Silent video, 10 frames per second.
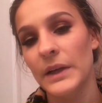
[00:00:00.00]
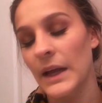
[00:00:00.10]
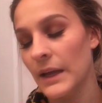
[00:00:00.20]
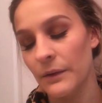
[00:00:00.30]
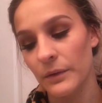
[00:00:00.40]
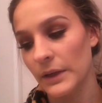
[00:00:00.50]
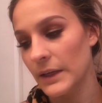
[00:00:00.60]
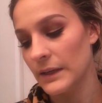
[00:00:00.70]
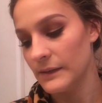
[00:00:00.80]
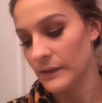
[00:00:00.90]
Can't get really
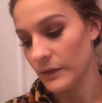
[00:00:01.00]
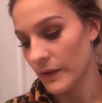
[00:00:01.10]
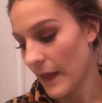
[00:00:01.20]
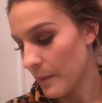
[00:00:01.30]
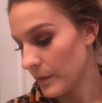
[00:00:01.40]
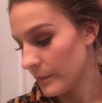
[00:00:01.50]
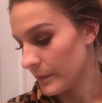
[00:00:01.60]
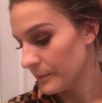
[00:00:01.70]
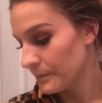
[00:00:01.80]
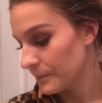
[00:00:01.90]
any easier than that,
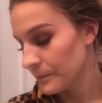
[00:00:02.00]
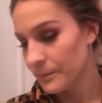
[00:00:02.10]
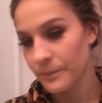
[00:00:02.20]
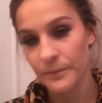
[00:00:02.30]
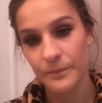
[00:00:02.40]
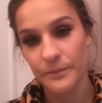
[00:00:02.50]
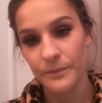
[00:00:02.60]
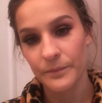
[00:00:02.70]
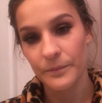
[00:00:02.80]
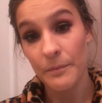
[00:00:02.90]
people.
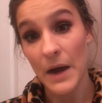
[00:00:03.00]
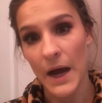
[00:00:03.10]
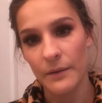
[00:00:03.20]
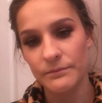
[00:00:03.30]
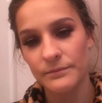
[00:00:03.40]
Bye.